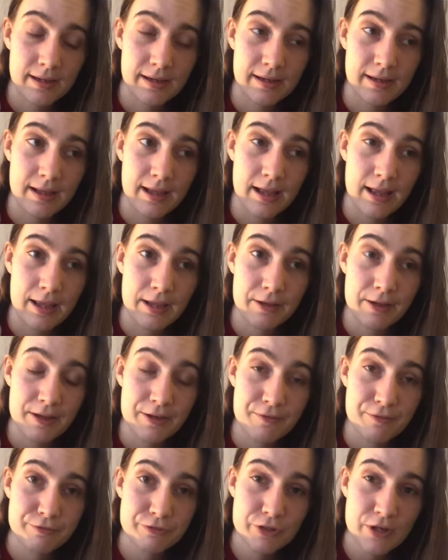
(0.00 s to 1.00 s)
I
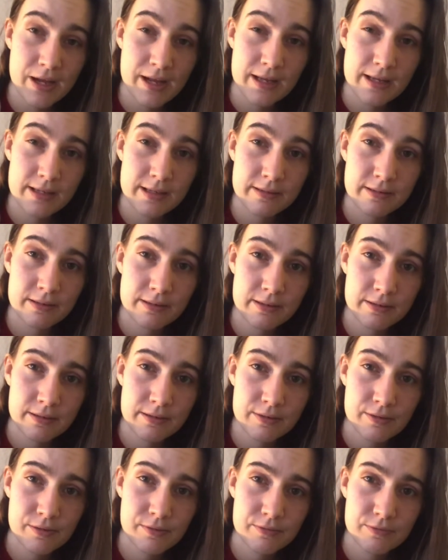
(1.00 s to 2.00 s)
have tried
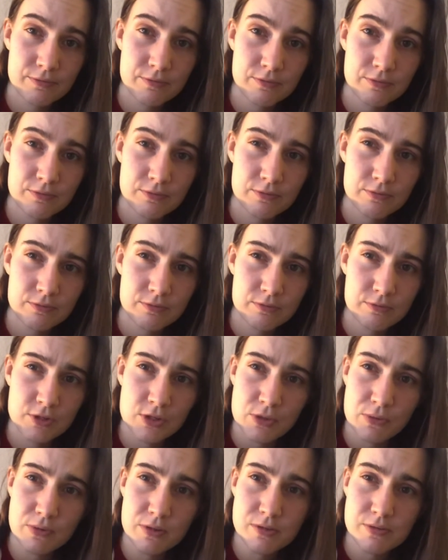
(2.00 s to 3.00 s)

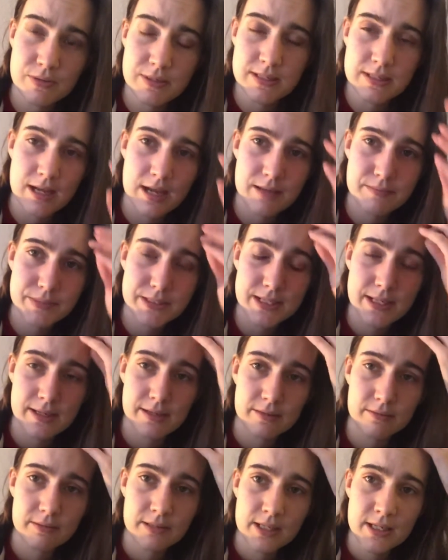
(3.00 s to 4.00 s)
2 or 3 times
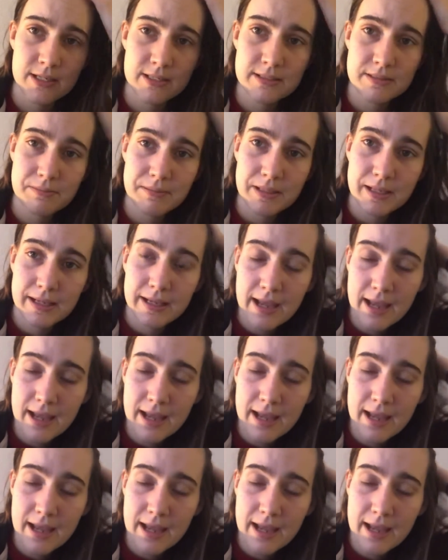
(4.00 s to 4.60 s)
now to be like,